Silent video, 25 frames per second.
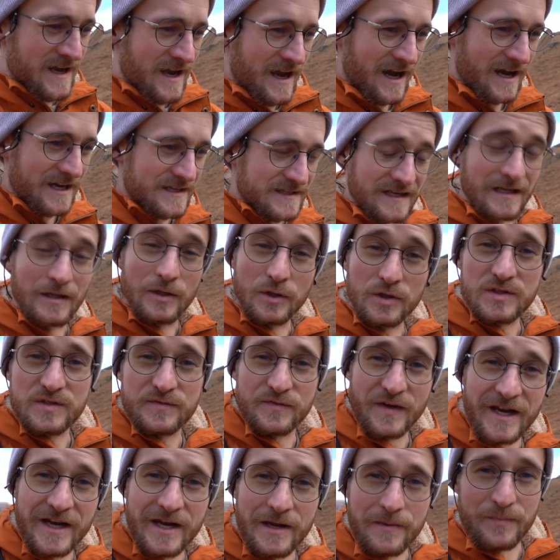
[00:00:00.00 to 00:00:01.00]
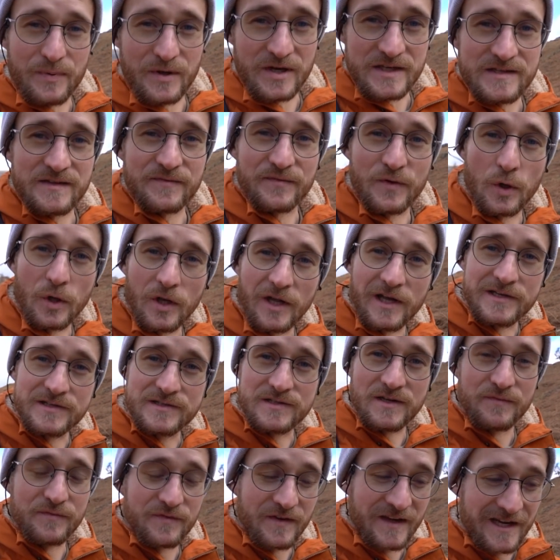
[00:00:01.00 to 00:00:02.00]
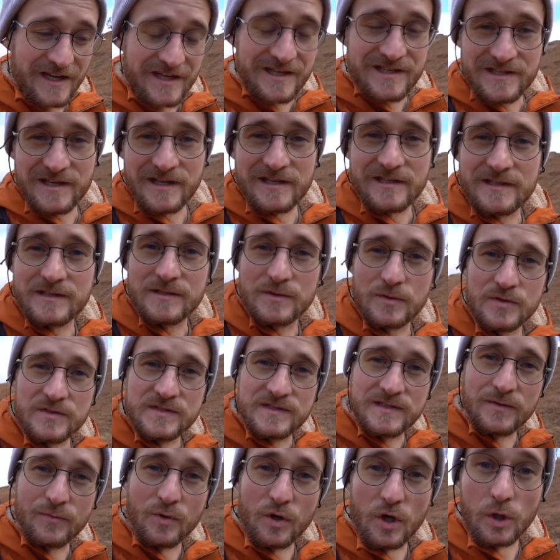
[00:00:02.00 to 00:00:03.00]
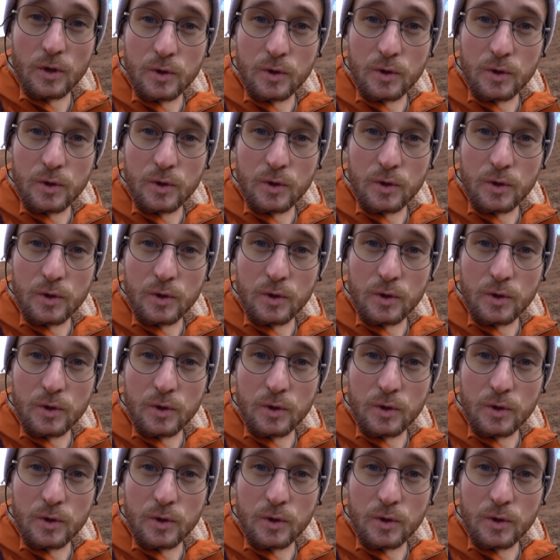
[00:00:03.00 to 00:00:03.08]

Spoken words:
and it looks very impressive online, so I'm very excited to go and see what it